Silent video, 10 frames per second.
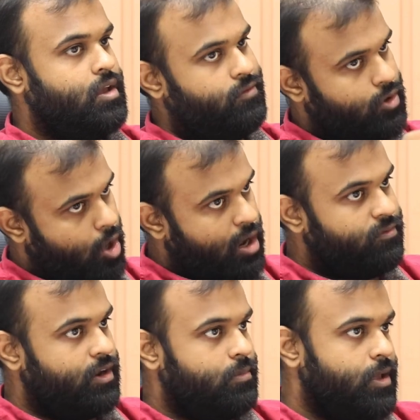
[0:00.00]
For
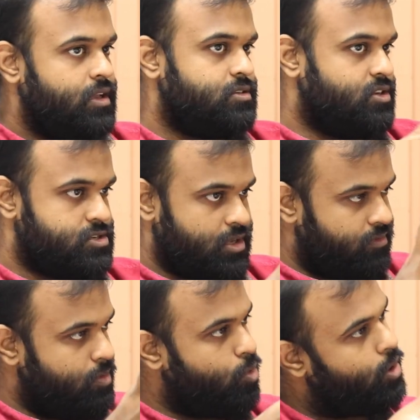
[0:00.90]
non-feed based, just to
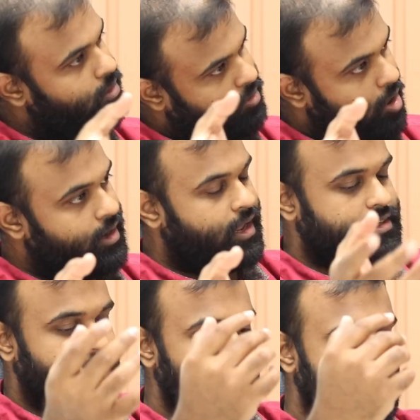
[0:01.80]
give you more
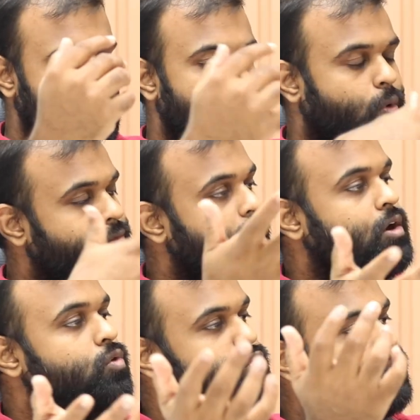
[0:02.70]
context, right? What we
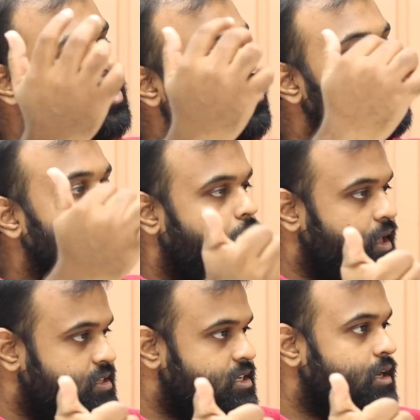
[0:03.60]
can do is we do with
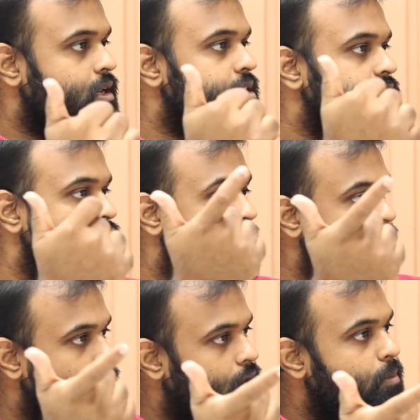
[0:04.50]
audience signals, your
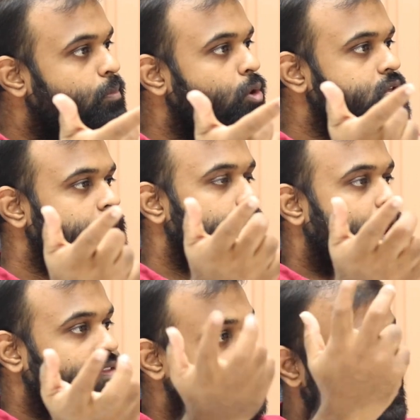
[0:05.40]
keyword inputs,
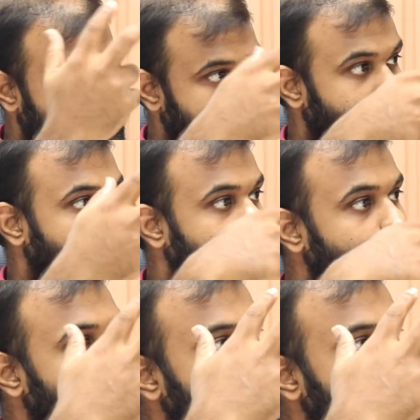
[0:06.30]
and the assessment that we do